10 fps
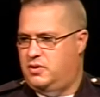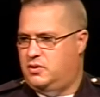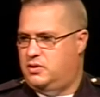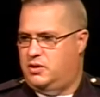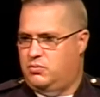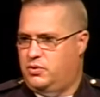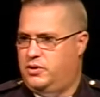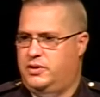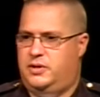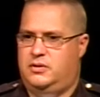They
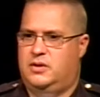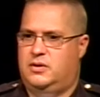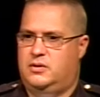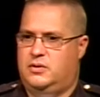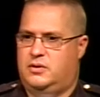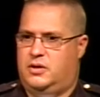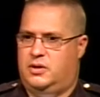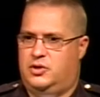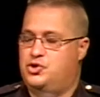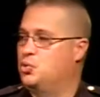really
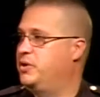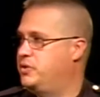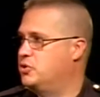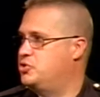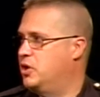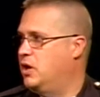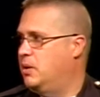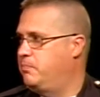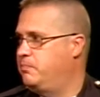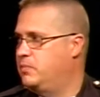uh, enjoyed their
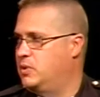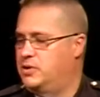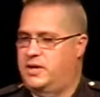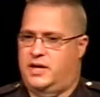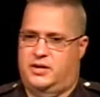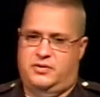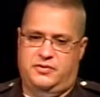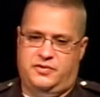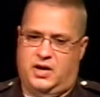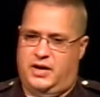job. Uh, they had a
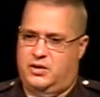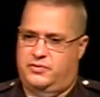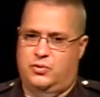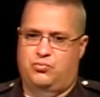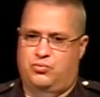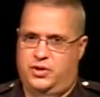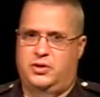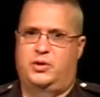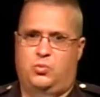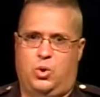desire to
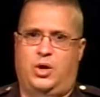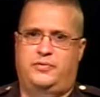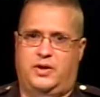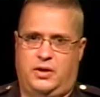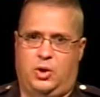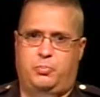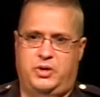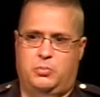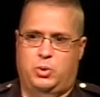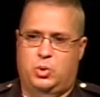really want to help
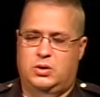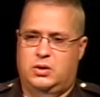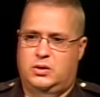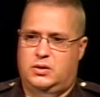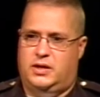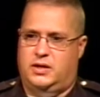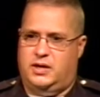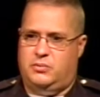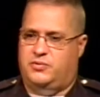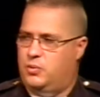people, and
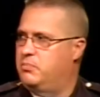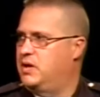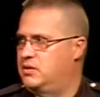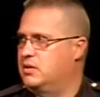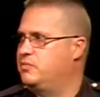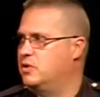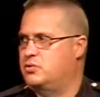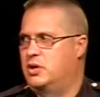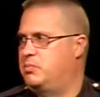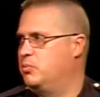that was what made them such
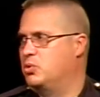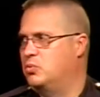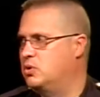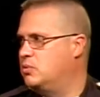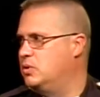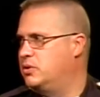great people to work with.